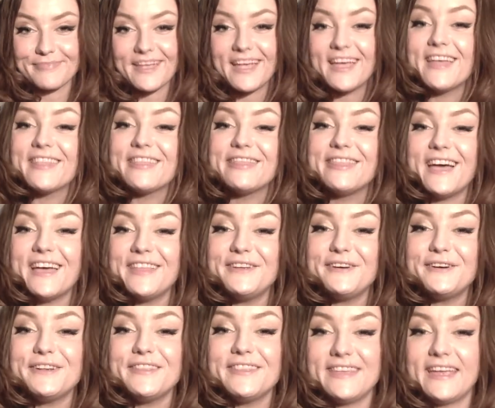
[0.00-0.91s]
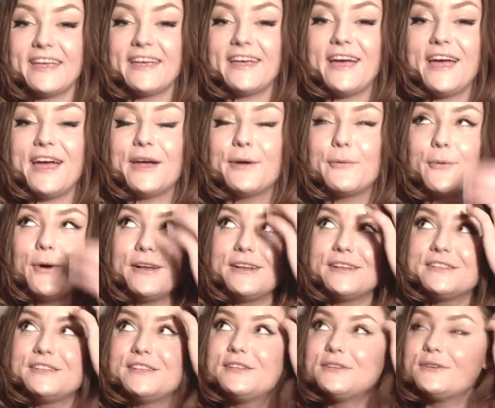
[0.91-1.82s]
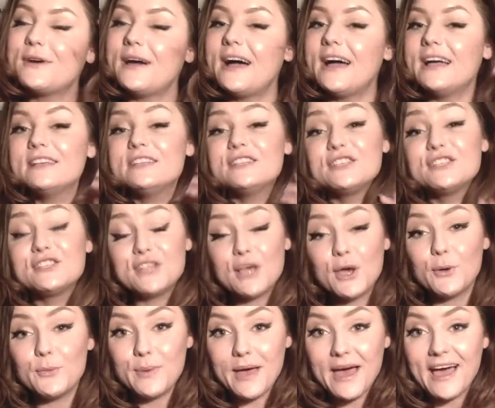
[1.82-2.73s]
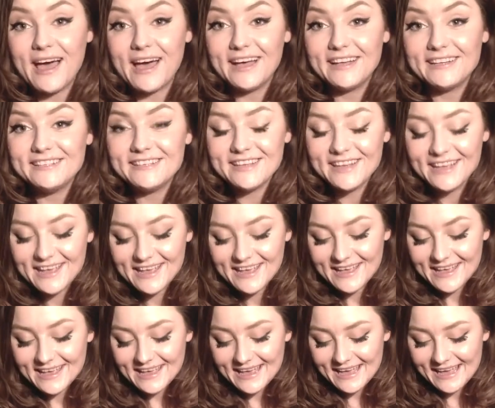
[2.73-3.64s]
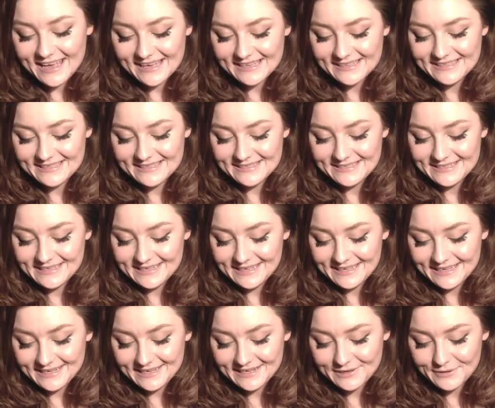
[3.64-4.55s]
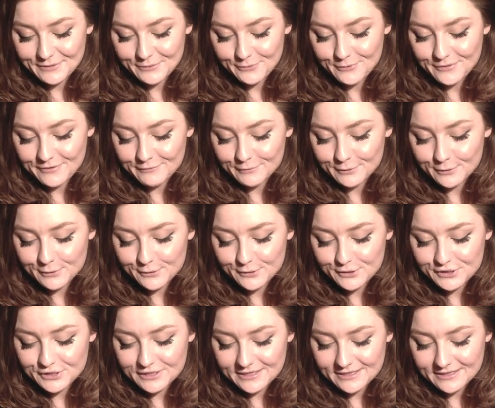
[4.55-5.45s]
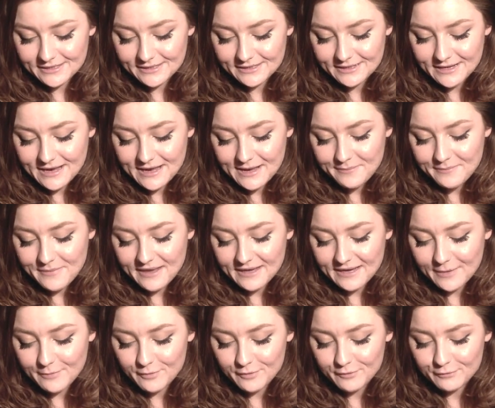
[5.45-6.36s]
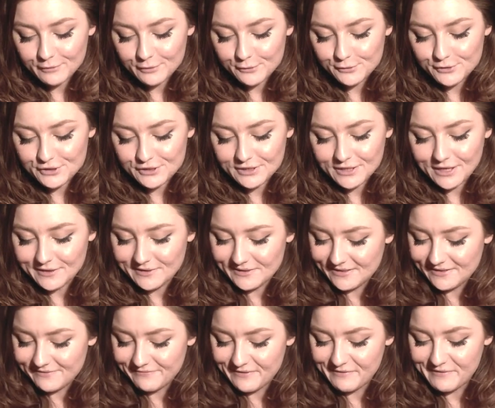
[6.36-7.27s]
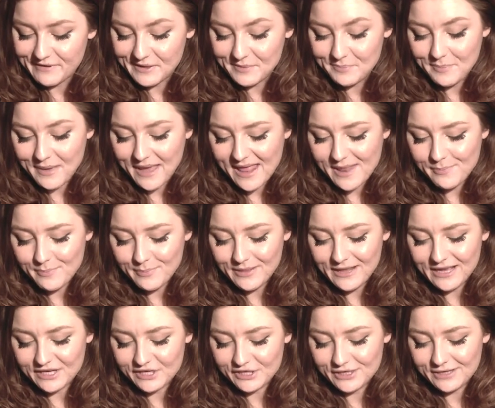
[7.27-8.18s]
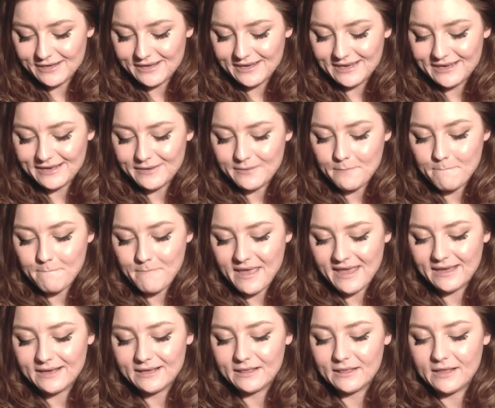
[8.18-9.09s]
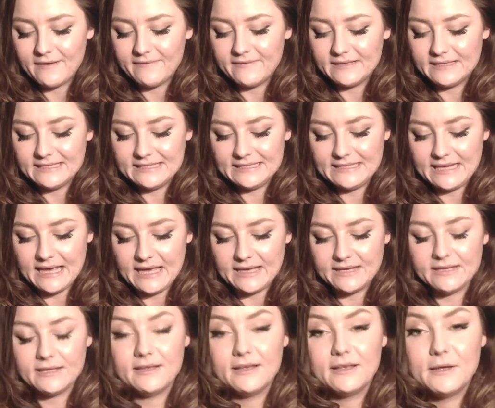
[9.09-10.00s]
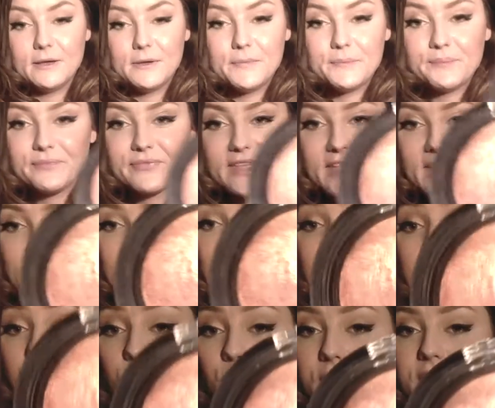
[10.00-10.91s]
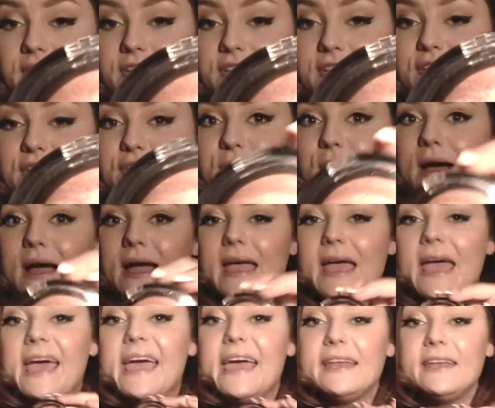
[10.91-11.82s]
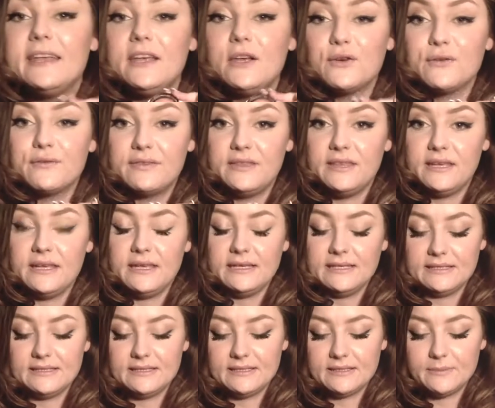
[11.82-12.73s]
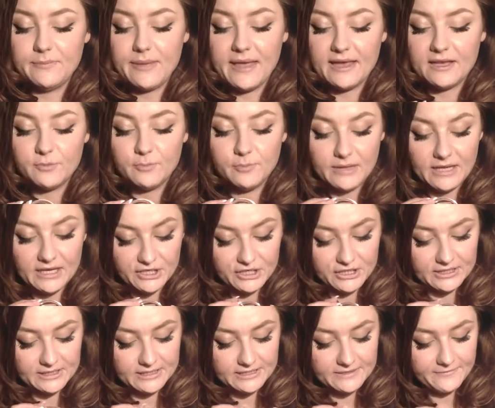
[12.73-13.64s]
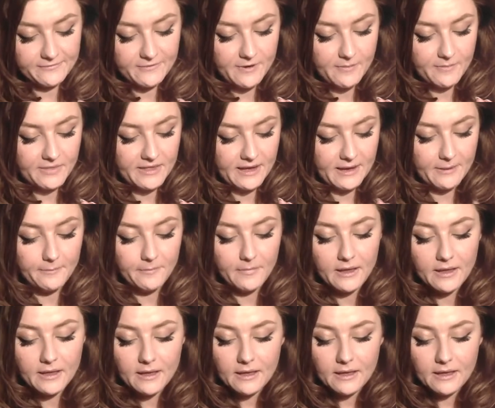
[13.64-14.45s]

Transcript: Another thing I wanted to try so bad, it's the Revolution, Makeup Revolution London Vivid Beige Blusher in Make Love Instead. I wanted to try any of these baked blushes from them.